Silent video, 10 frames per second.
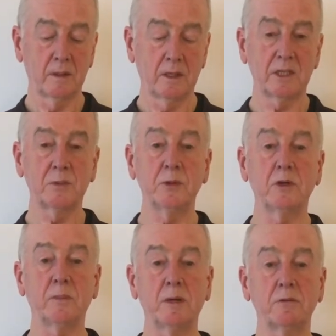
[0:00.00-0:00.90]
It's a book
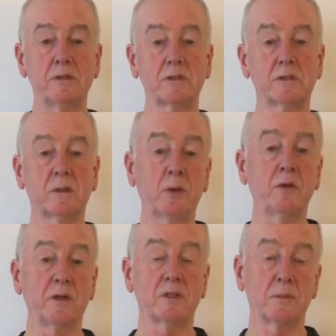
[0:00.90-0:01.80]
about a
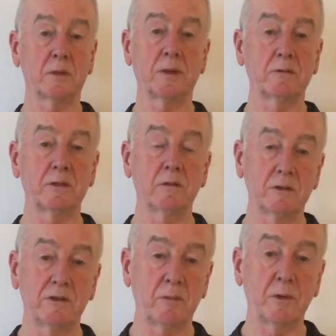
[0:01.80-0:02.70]
boy. It's a book about an
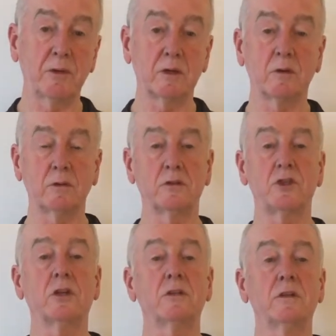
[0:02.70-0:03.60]
ordinary boy called
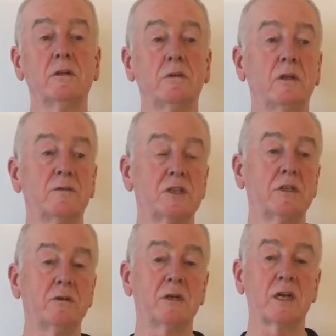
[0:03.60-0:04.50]
John who lives in
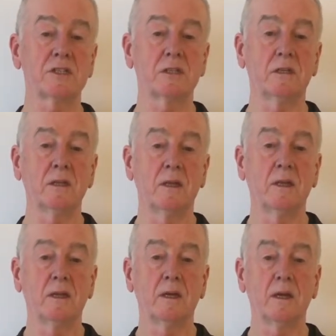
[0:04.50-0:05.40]
Newcastle,
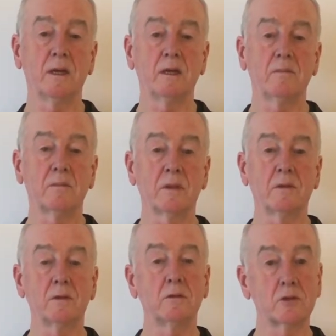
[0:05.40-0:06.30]

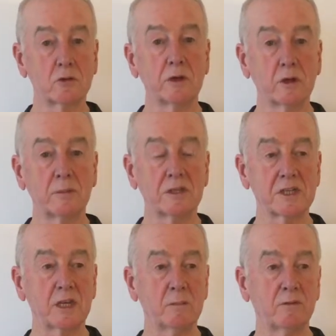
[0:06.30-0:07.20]
who's growing up at a
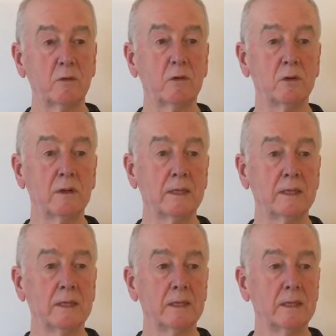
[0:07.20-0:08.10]
time of war.
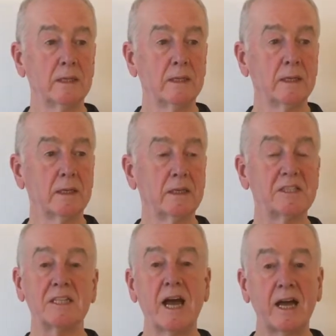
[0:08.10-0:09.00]
His
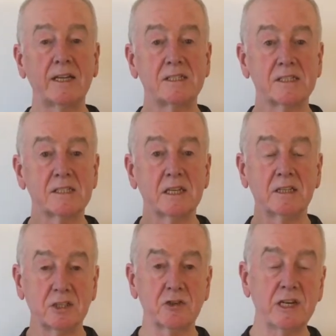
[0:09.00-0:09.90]
dad is in
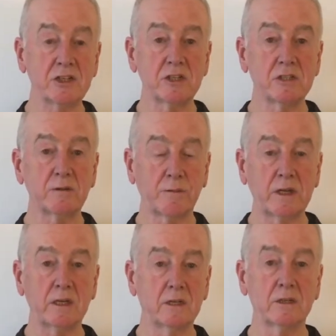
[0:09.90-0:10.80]
the trenches,
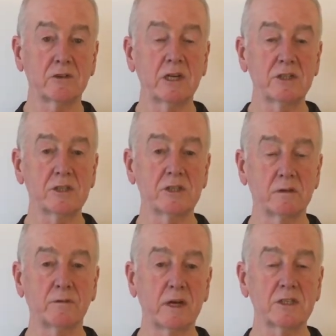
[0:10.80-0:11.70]
fighting in the trenches
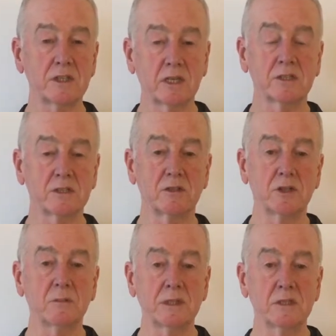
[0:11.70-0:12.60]
in France against the
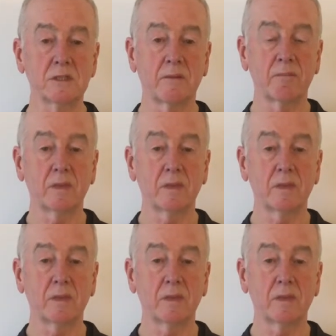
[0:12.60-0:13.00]
Germans.